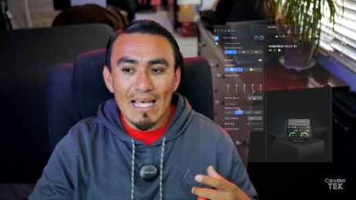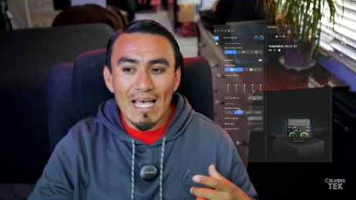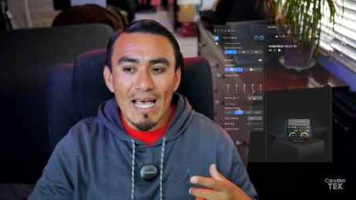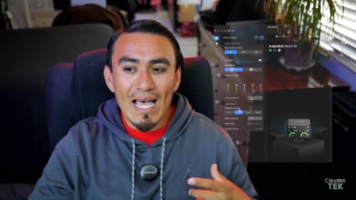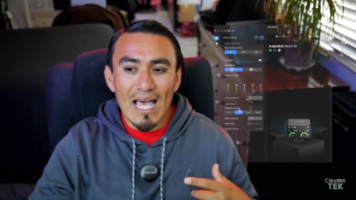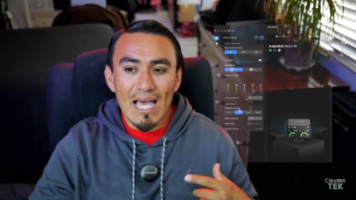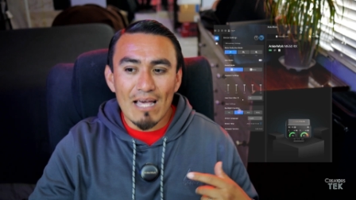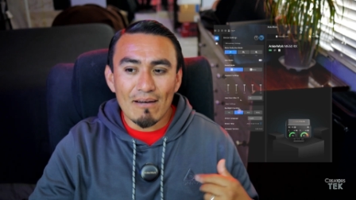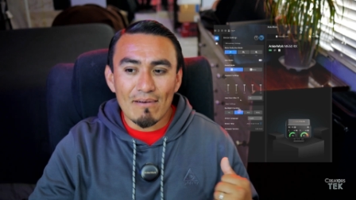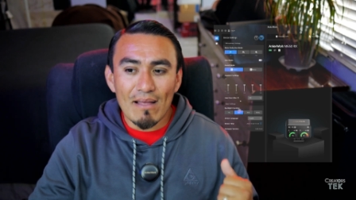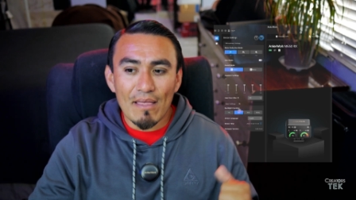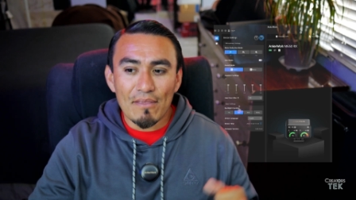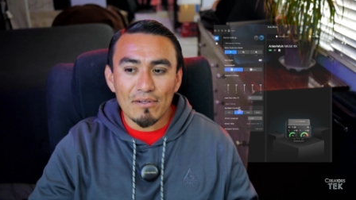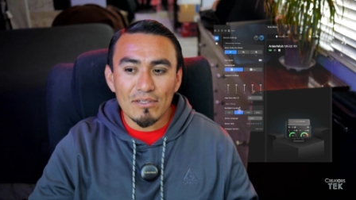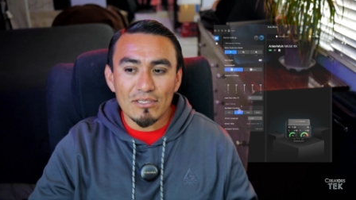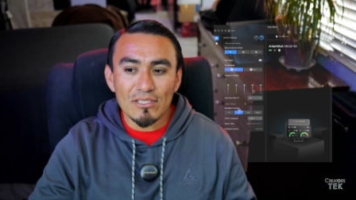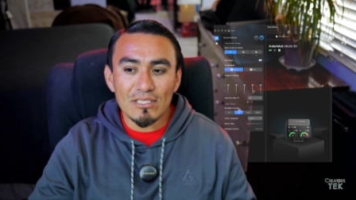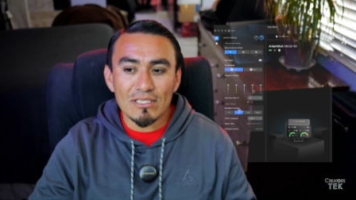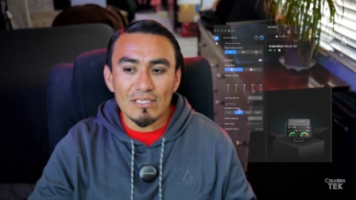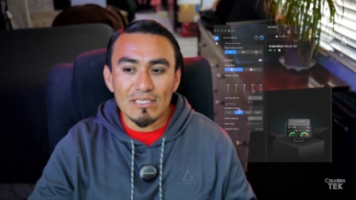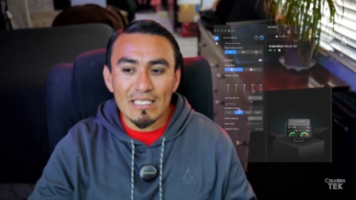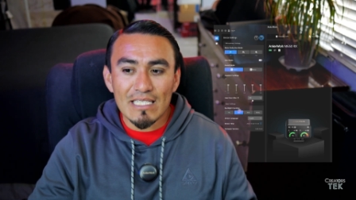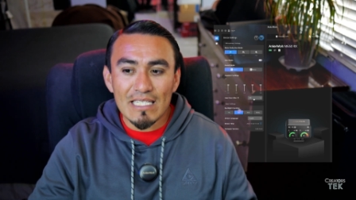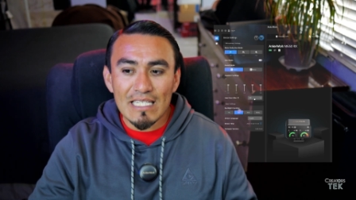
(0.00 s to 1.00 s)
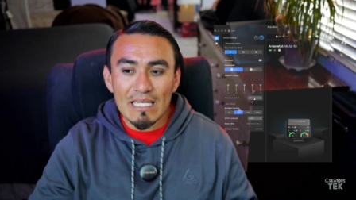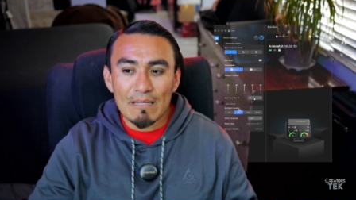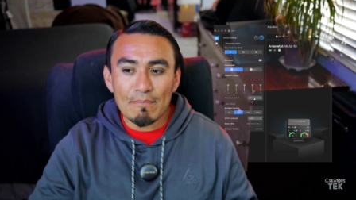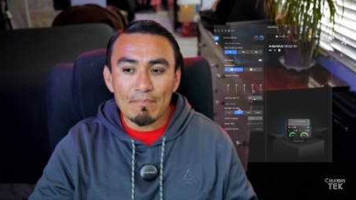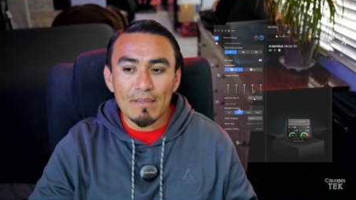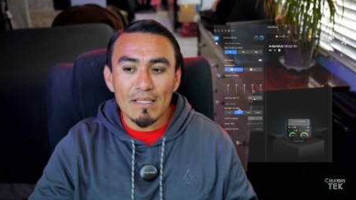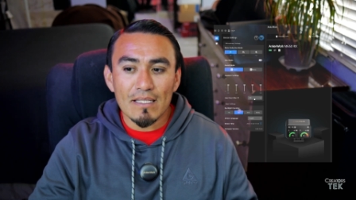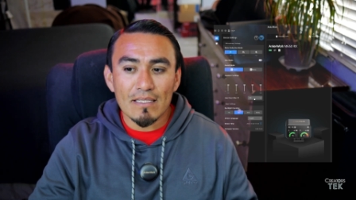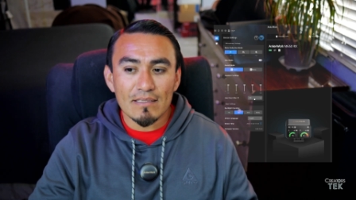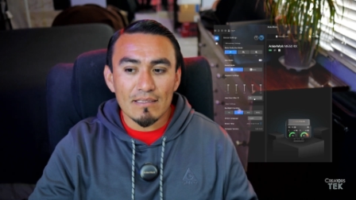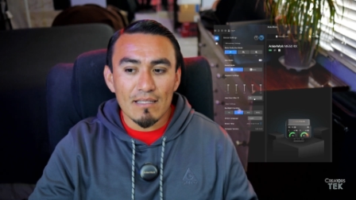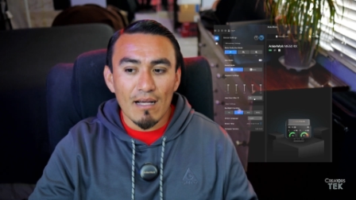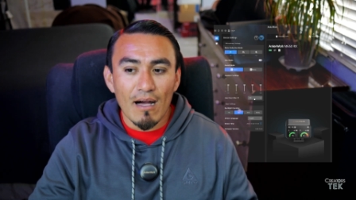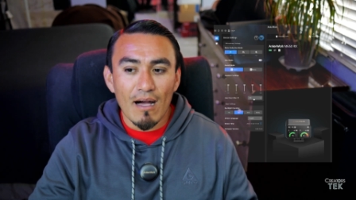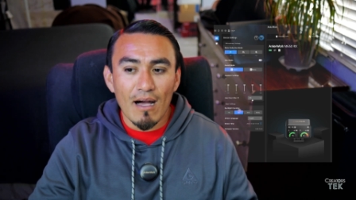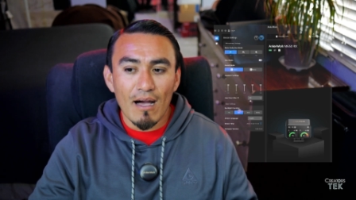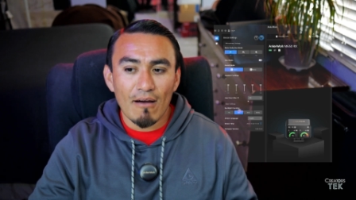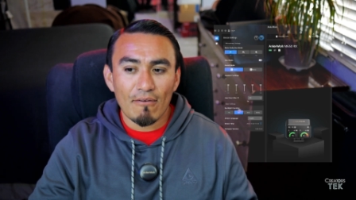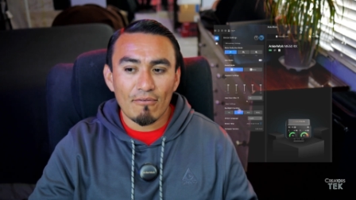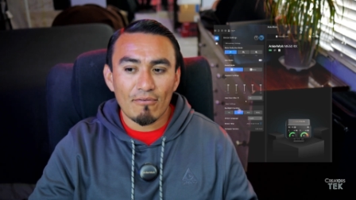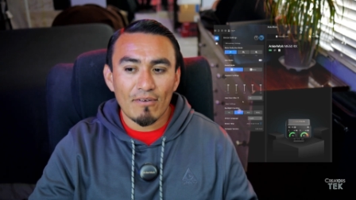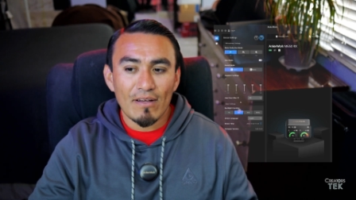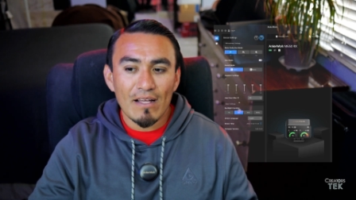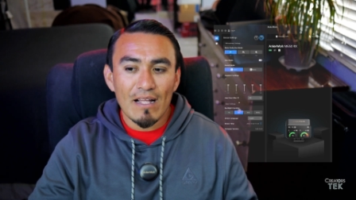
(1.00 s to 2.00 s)
I'd rather just keep this
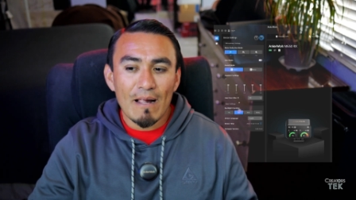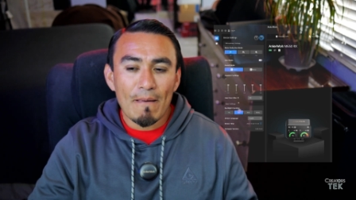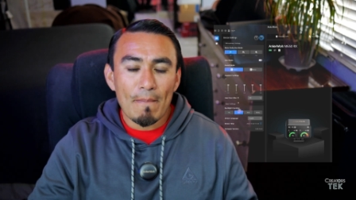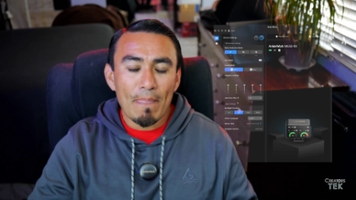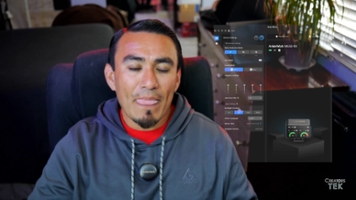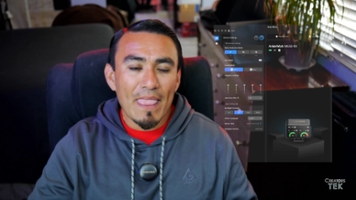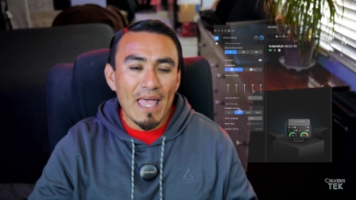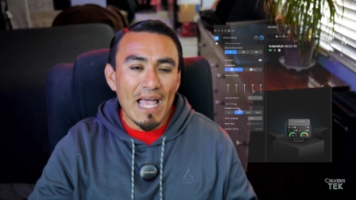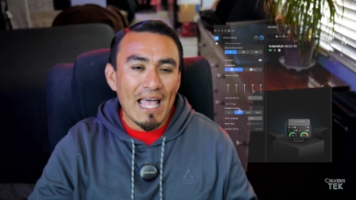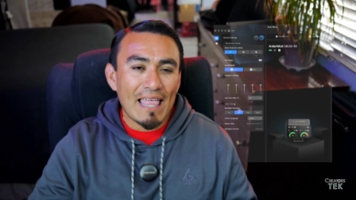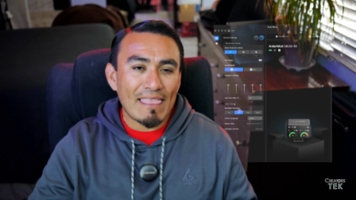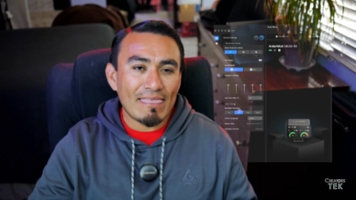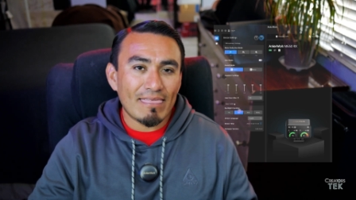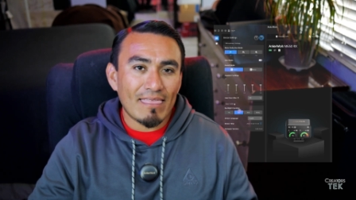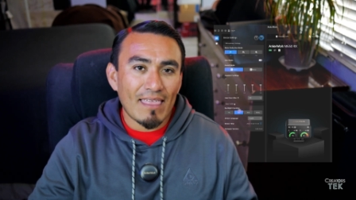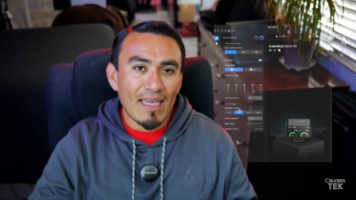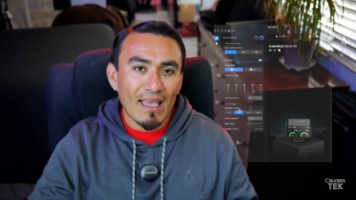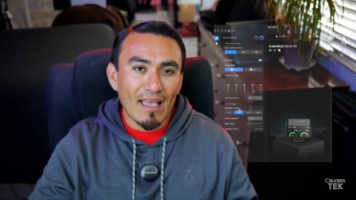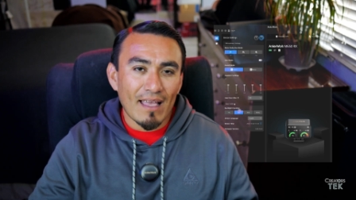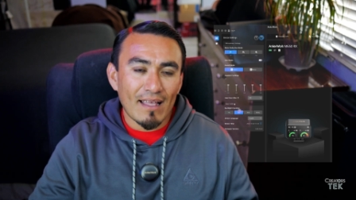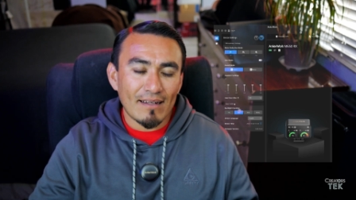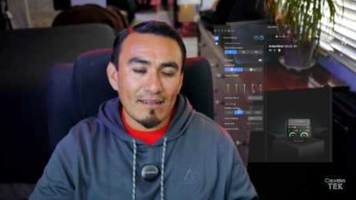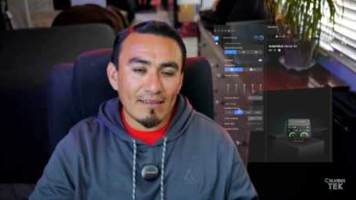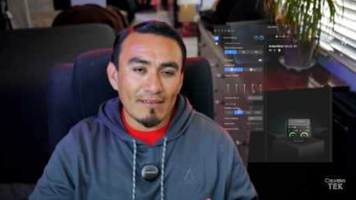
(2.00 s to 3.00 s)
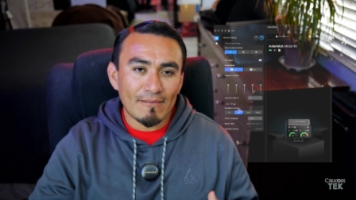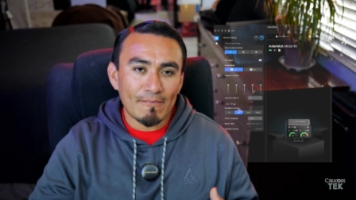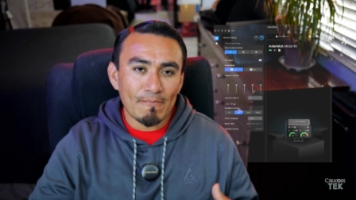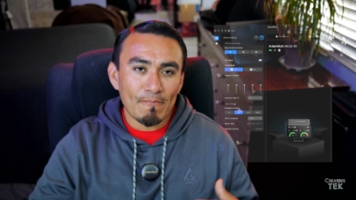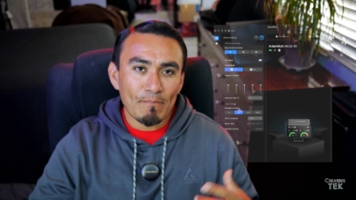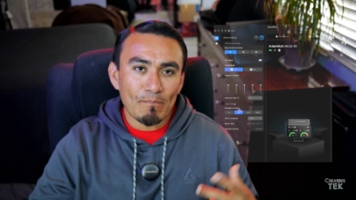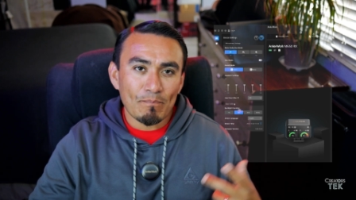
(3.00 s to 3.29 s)
off and then